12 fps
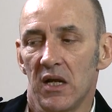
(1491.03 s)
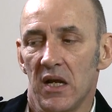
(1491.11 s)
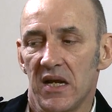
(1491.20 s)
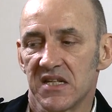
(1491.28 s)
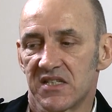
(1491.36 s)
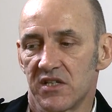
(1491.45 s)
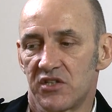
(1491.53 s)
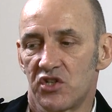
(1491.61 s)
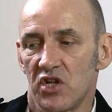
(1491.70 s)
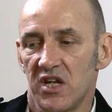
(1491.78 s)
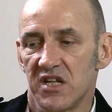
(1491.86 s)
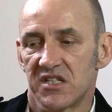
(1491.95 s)

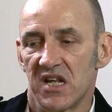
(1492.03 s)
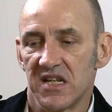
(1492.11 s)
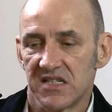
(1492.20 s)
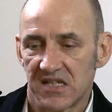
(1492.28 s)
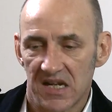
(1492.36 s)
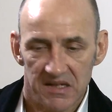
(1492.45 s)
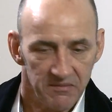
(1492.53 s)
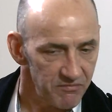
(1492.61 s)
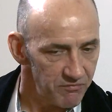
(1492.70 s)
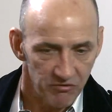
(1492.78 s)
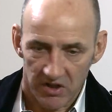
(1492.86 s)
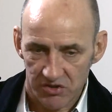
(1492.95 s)
it
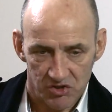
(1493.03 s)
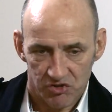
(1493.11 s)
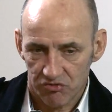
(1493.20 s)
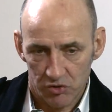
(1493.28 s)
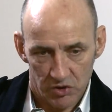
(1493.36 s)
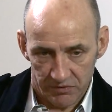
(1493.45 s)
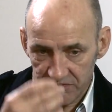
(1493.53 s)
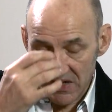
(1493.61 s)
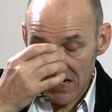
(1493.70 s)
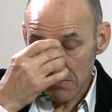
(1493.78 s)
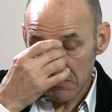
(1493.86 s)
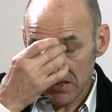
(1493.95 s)
runs through the
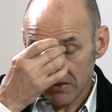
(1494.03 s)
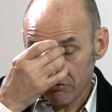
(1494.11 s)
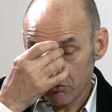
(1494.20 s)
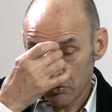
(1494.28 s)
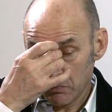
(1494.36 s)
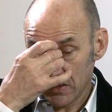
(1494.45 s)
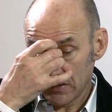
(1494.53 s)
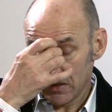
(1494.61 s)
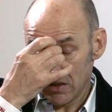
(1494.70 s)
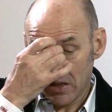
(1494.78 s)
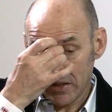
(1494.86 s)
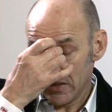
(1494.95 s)
family, through the
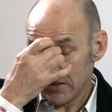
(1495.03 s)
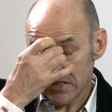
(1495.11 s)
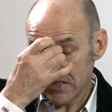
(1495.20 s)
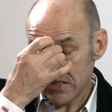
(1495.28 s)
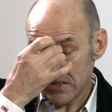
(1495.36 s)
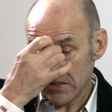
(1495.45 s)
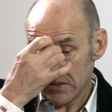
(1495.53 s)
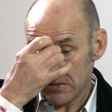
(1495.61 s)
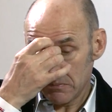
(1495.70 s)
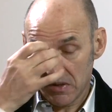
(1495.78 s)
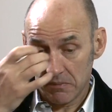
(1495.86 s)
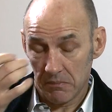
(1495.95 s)

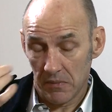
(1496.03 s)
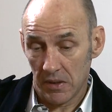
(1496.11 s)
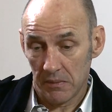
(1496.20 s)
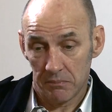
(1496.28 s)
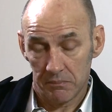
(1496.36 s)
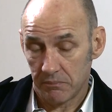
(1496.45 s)
bloodline.